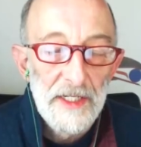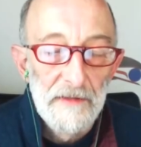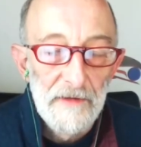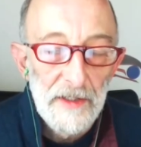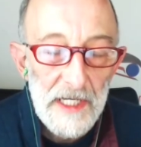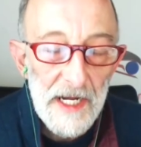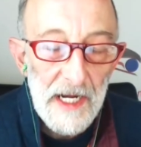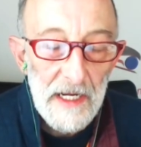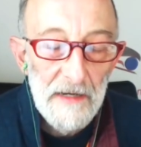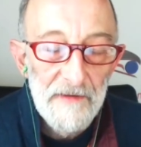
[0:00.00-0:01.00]
Silver's got
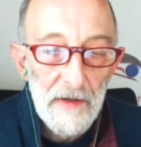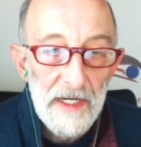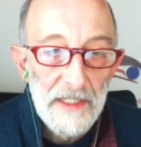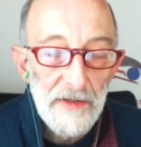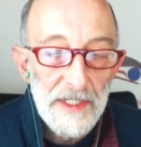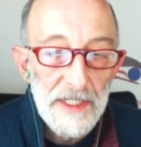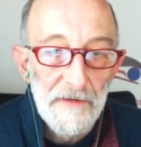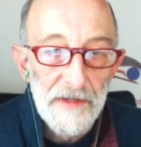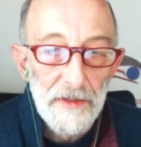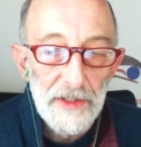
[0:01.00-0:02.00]
a very interesting
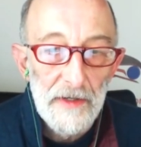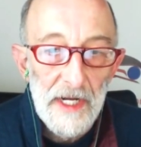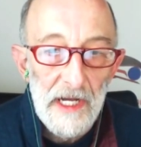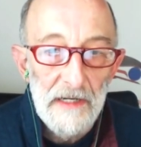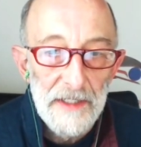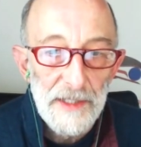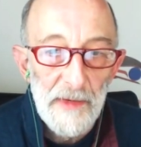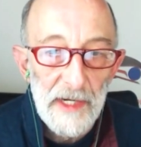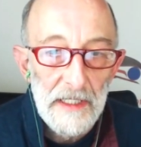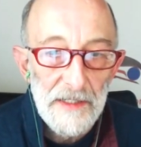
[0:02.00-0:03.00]
future ahead of us
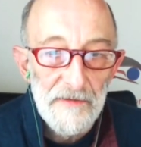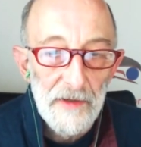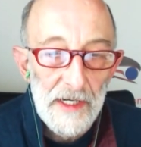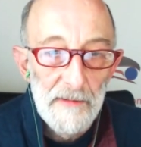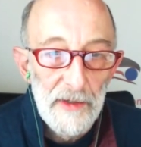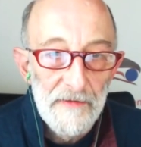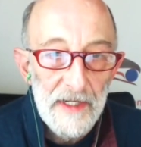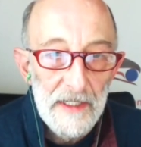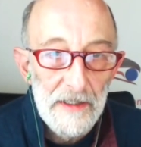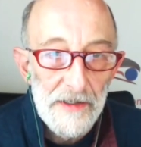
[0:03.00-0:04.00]
because for a number of
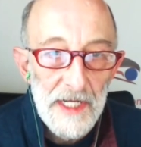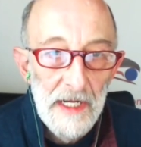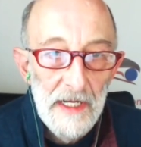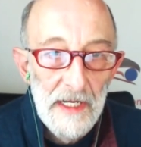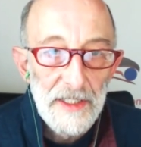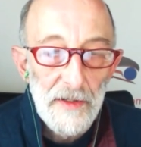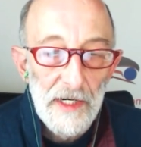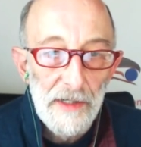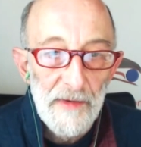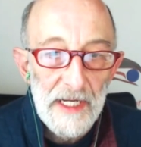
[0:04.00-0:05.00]
years, it's
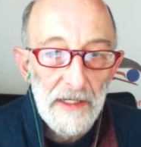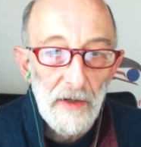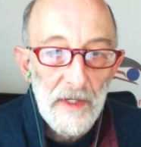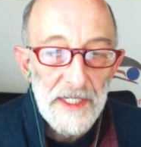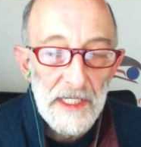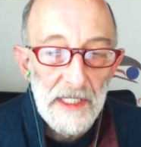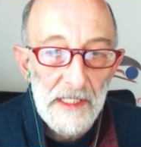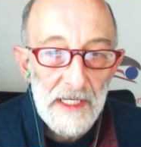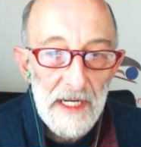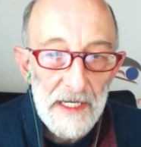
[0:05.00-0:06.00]
going to be
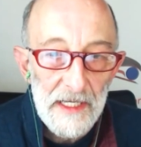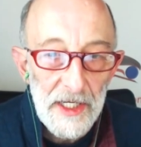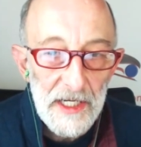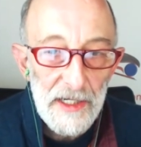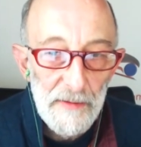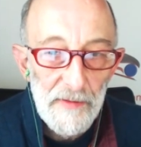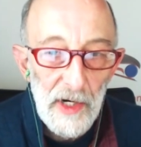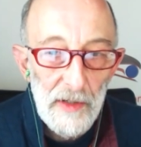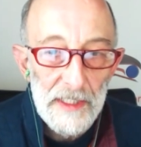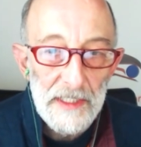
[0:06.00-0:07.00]
increasingly a key
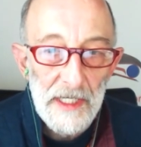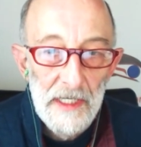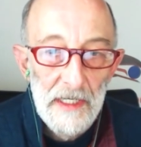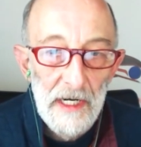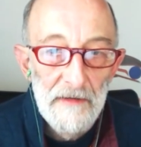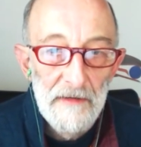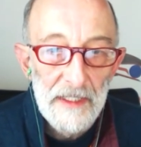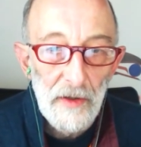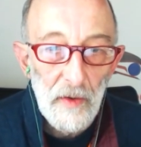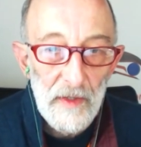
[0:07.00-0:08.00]
component of
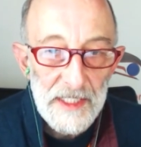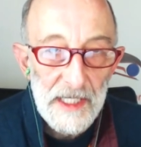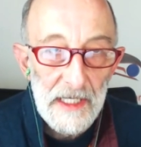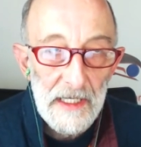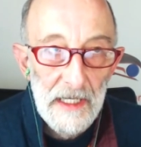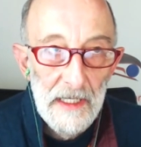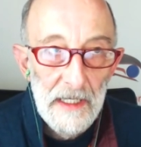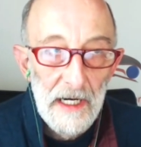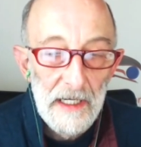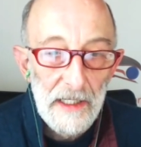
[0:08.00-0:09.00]
increasing
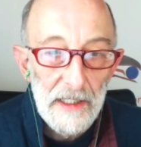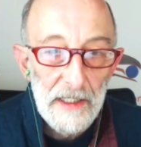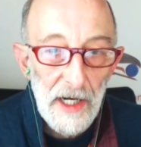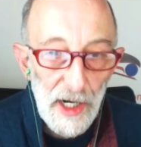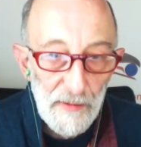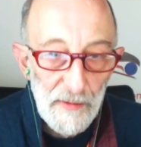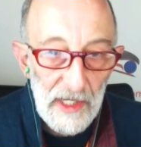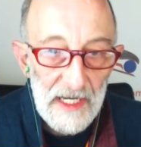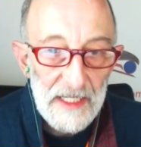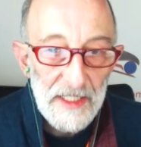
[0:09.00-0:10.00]

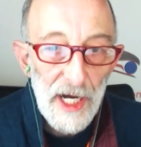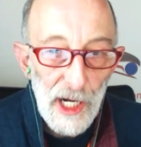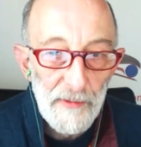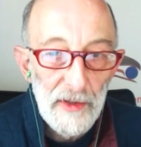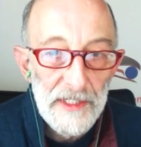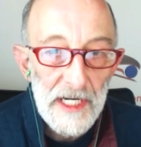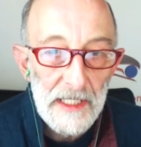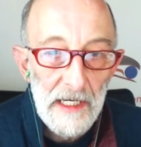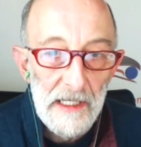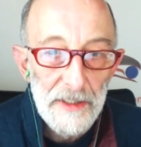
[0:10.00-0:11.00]
complex hyper
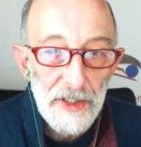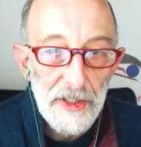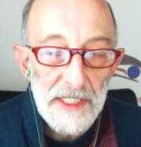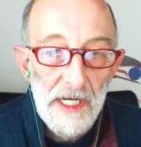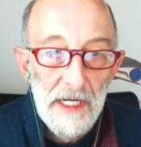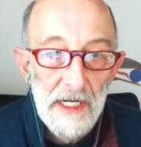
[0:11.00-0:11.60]
technologies.